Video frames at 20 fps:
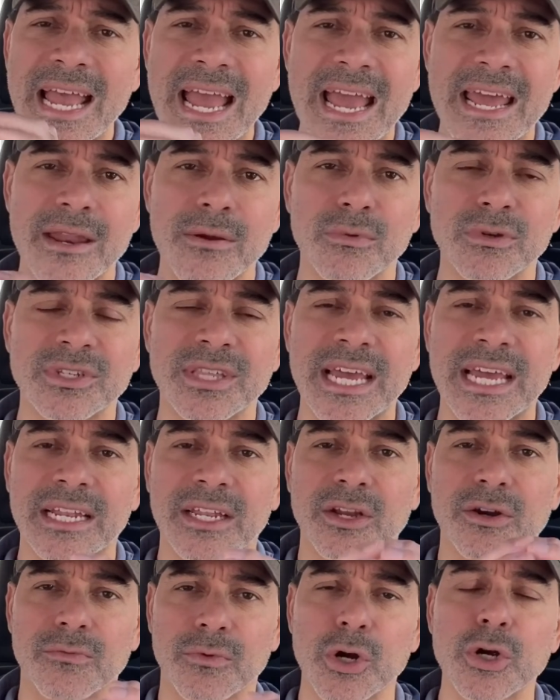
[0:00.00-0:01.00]
and it was
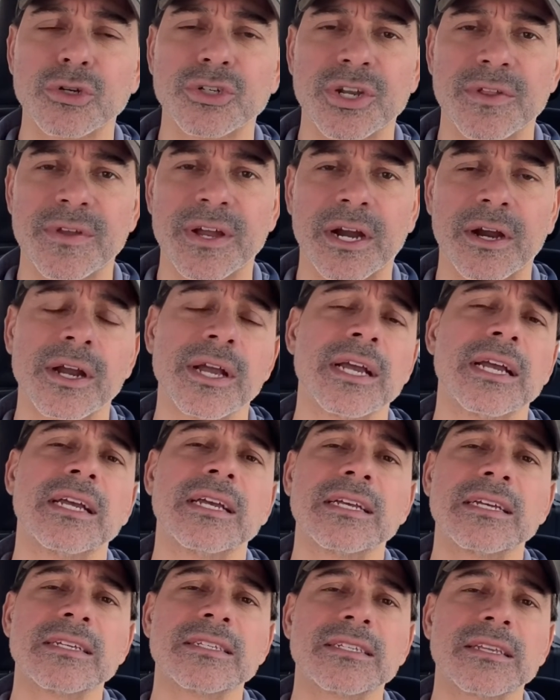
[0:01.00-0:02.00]
that corrosion there.
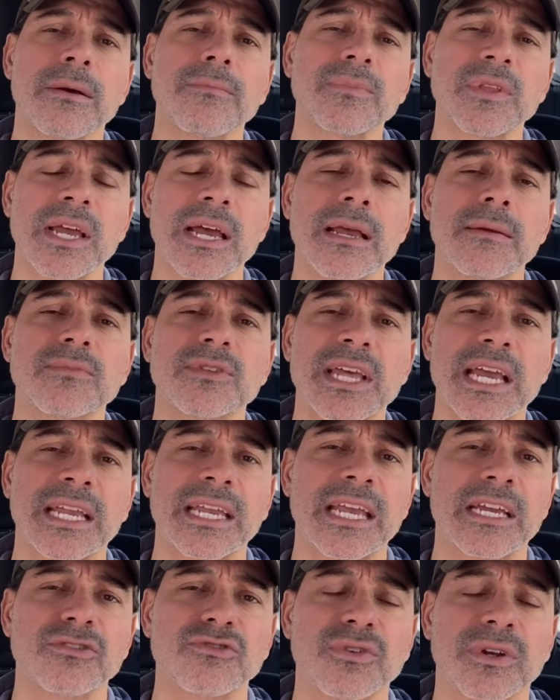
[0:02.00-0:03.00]
Sometimes that
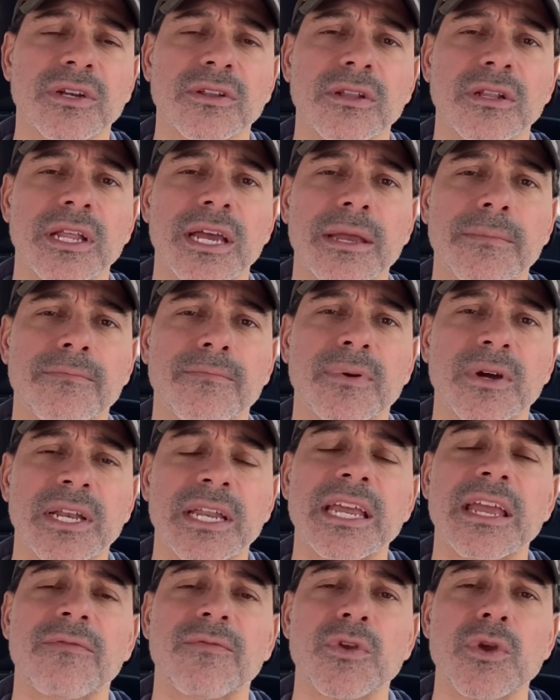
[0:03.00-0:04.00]
can trigger the light, but
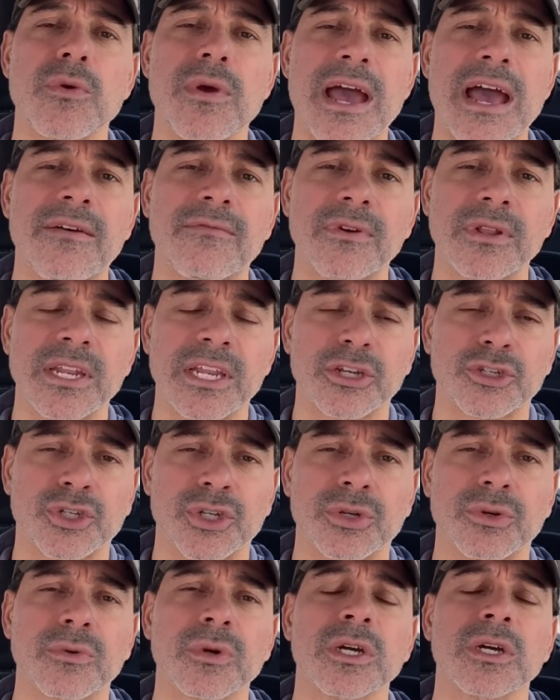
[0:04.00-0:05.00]
if you have an
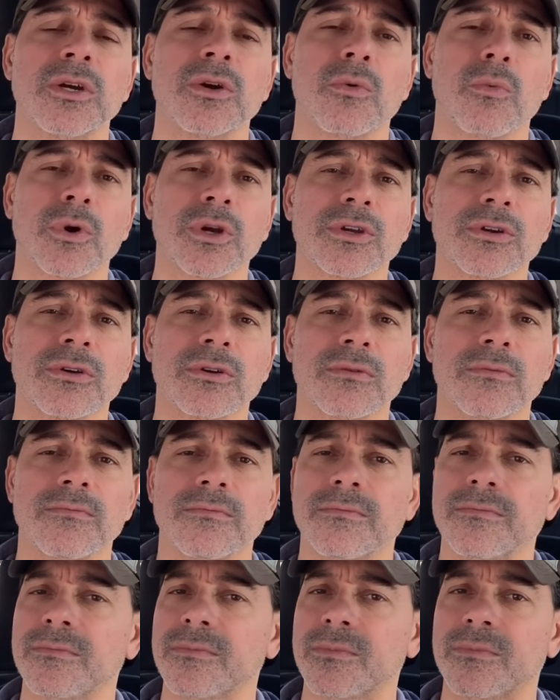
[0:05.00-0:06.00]
issue where you're,
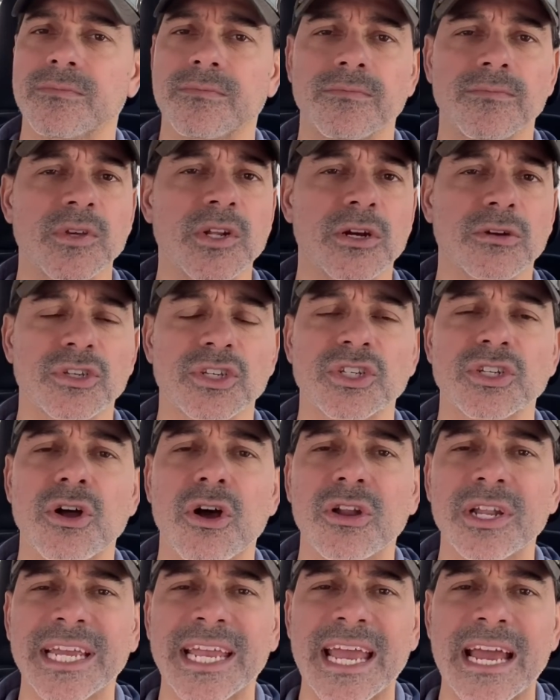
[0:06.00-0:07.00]
you know,
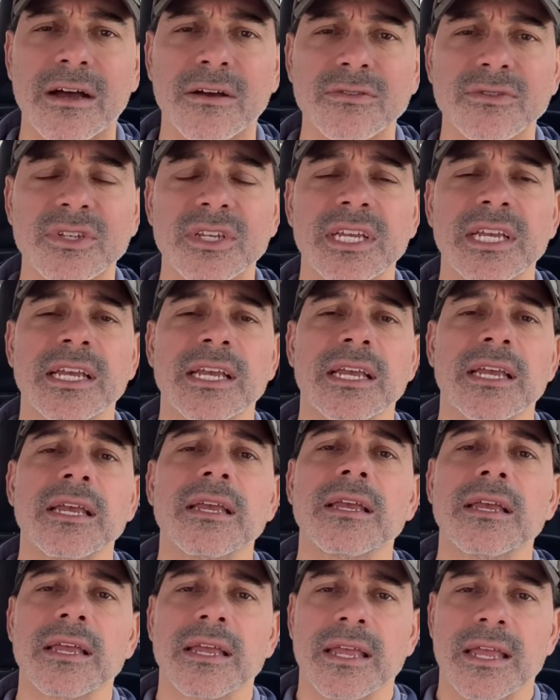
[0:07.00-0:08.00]
stalling out
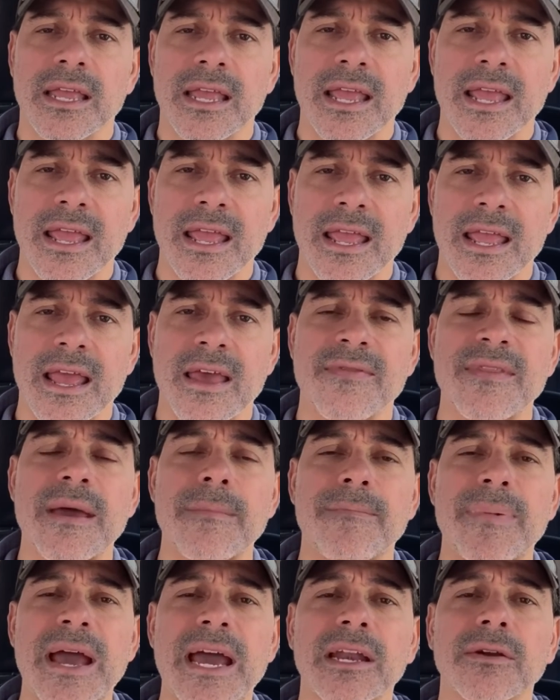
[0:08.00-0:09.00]
and
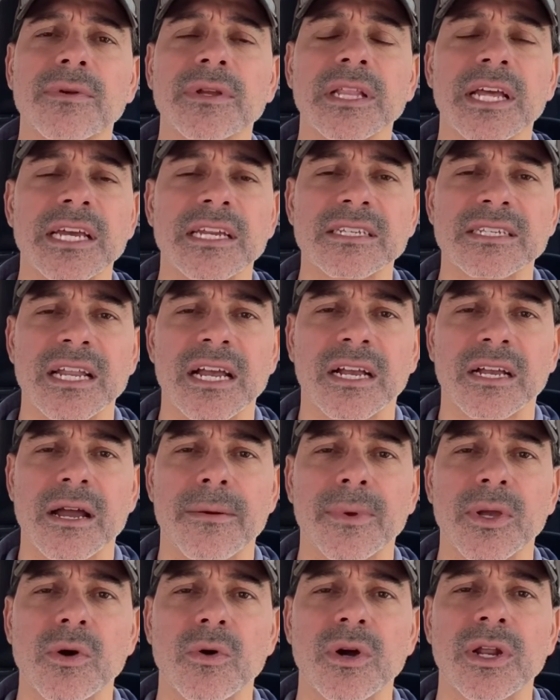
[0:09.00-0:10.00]
that battery light is not
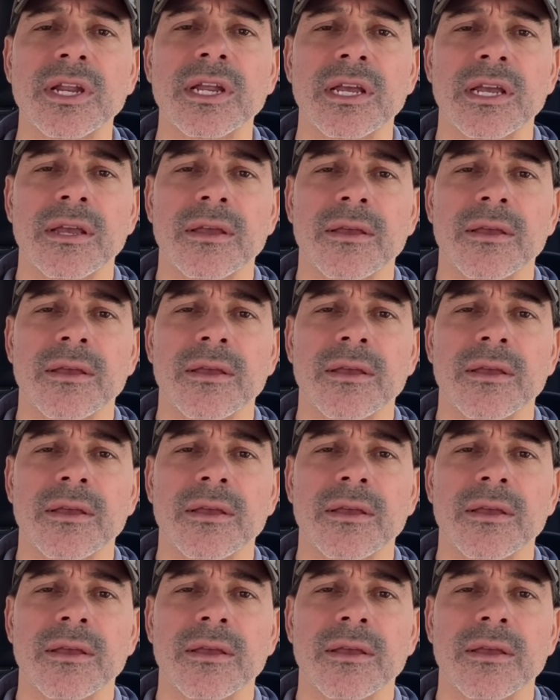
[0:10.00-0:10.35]
coming on,